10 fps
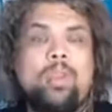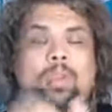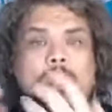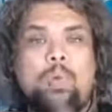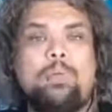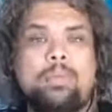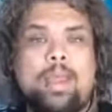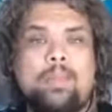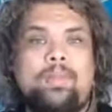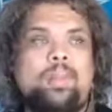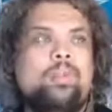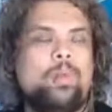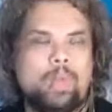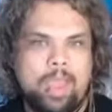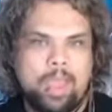your life in your
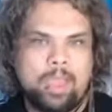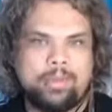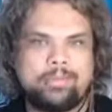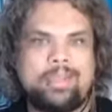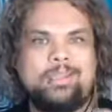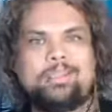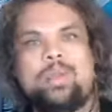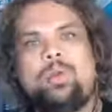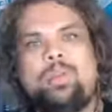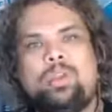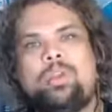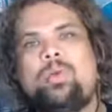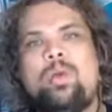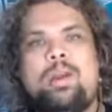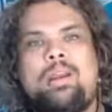own hands, and so
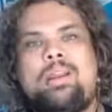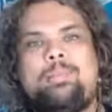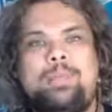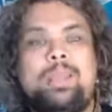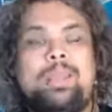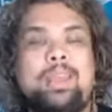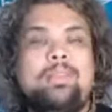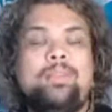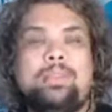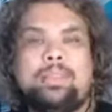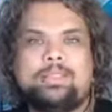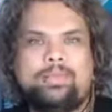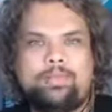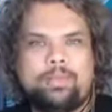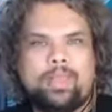you are being given this
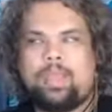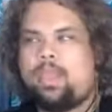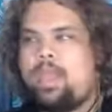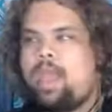free